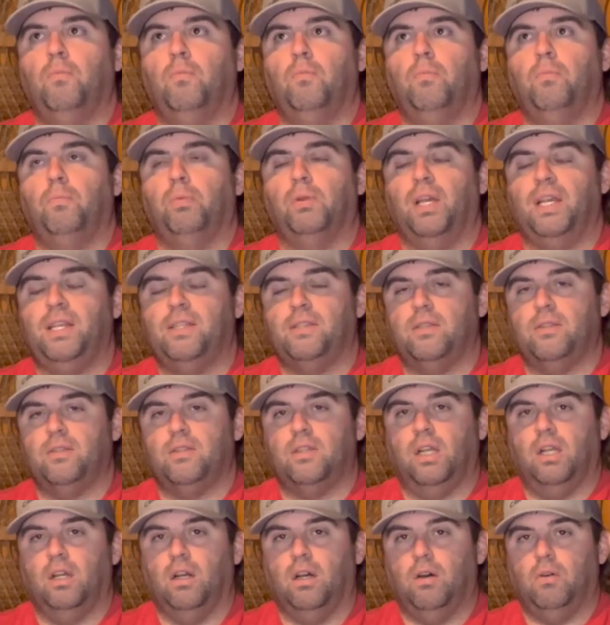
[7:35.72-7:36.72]
places to
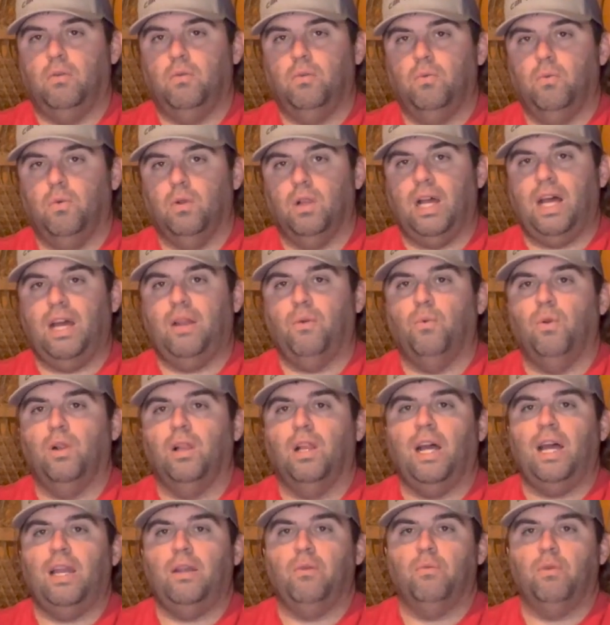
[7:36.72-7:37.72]
go.
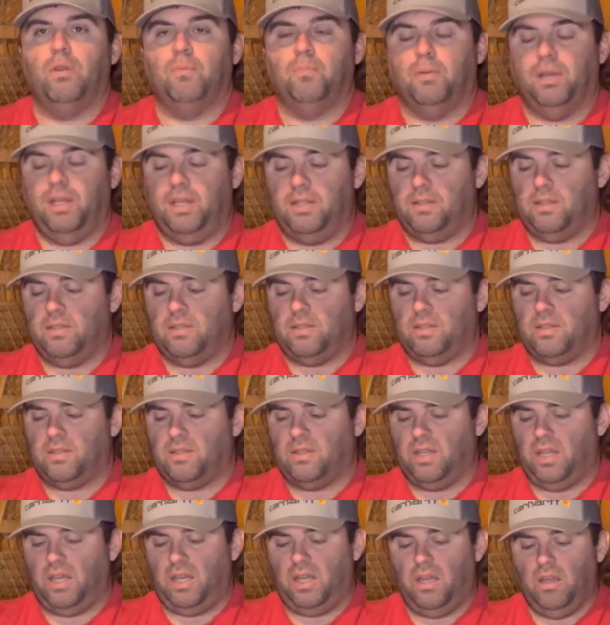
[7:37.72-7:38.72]
We'll end with places to
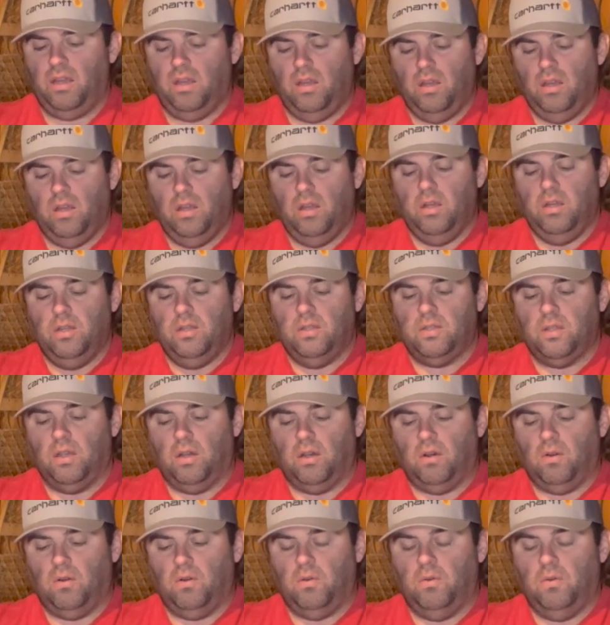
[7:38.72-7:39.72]
stay.
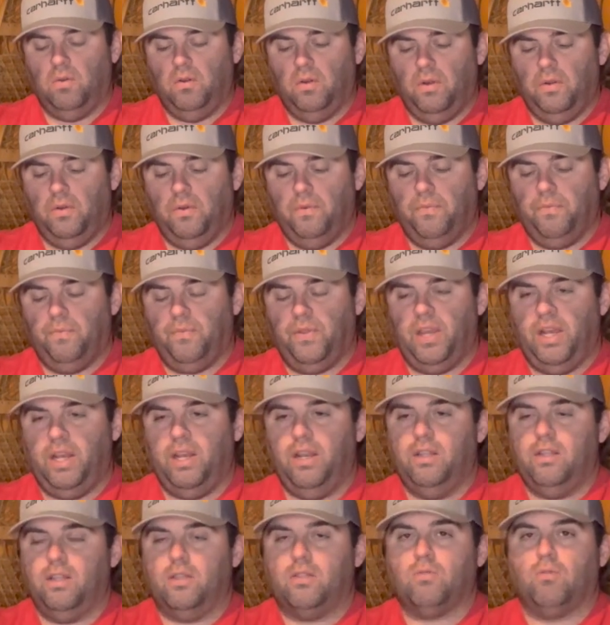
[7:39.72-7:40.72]
So in the
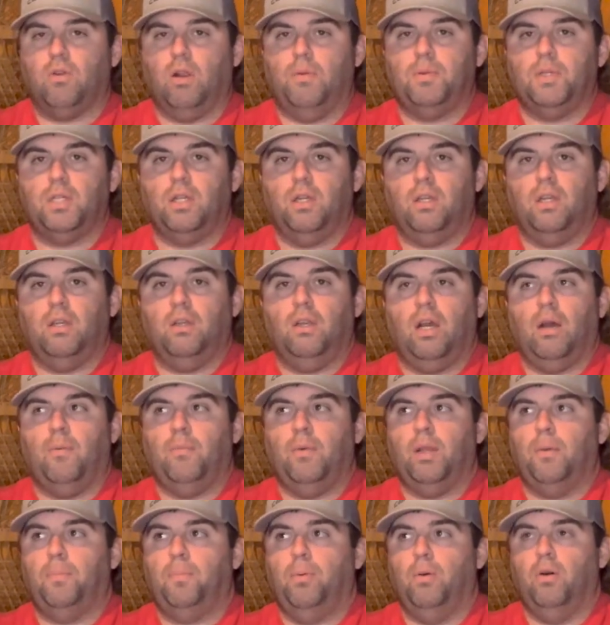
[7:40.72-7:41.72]
description, I'm
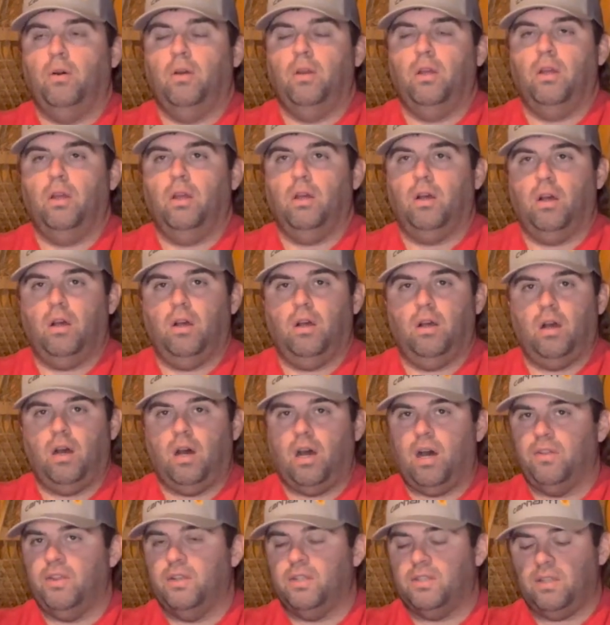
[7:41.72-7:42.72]
going to put
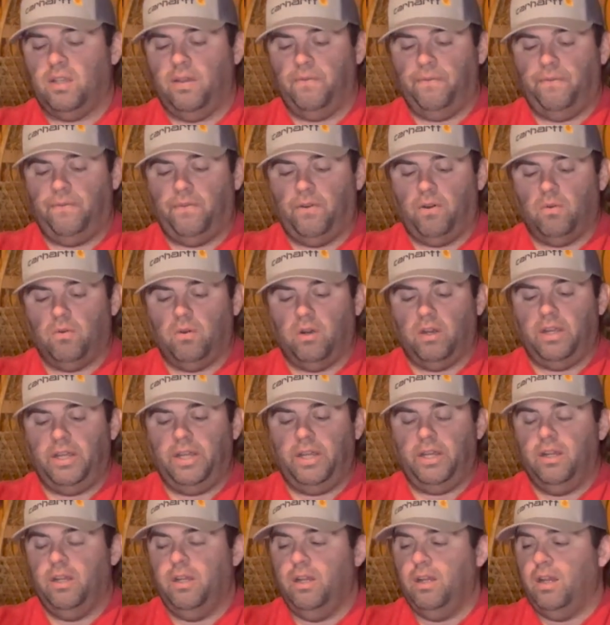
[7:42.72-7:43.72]
all this info,
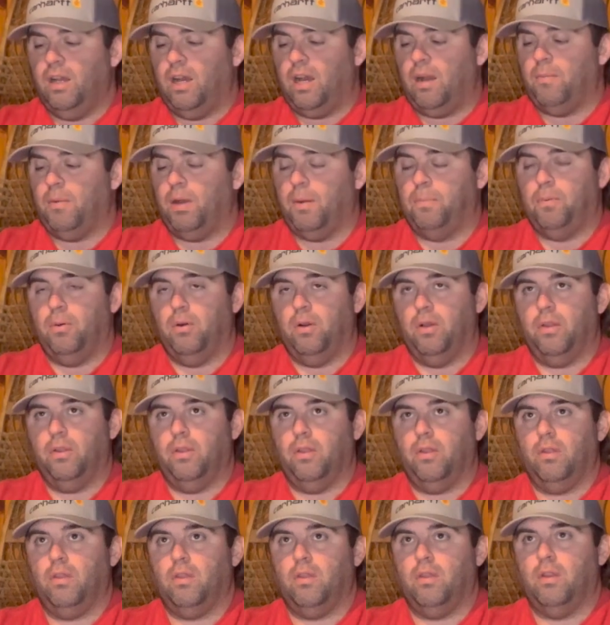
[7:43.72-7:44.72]
right? I'm going to put
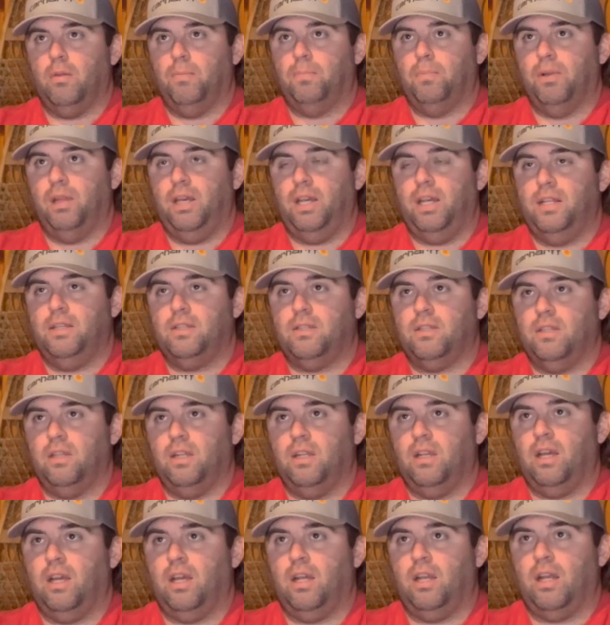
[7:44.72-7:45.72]
the place,
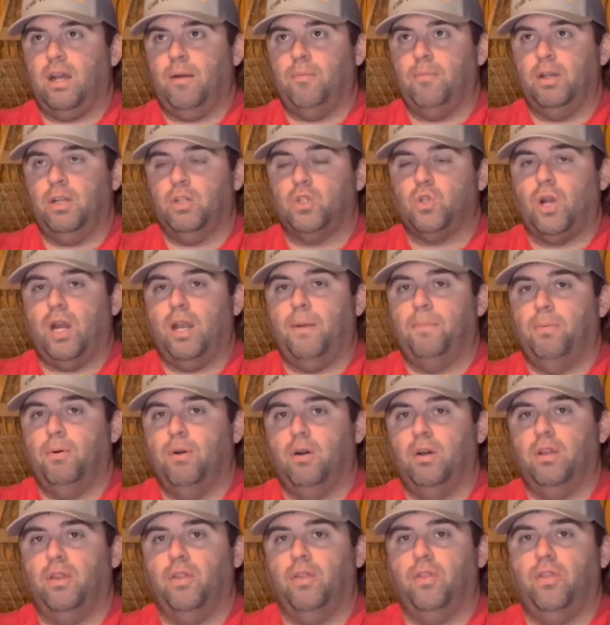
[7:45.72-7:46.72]
and then I'm going to try to
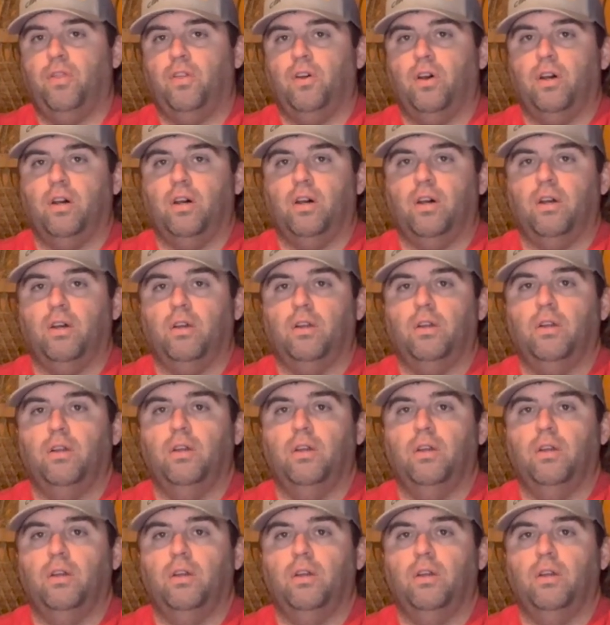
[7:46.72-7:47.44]
put the